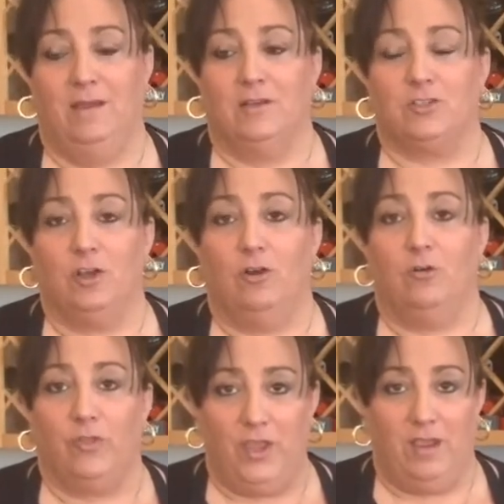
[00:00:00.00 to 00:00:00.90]
So
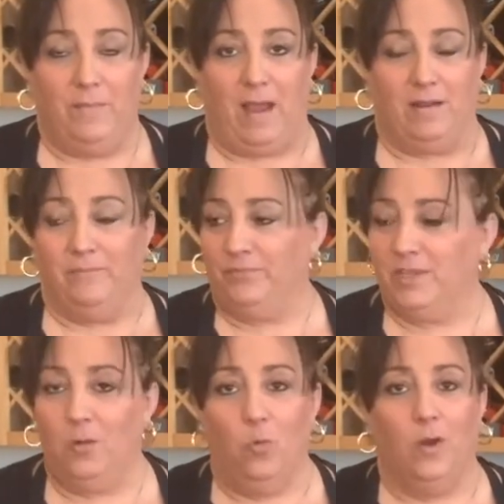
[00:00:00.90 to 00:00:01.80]
think about it.
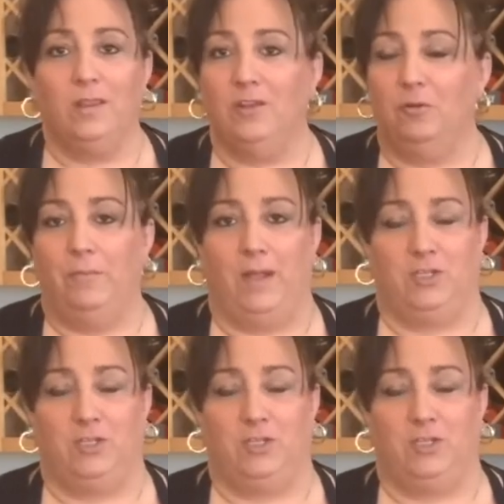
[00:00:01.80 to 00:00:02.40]
Get one little bunch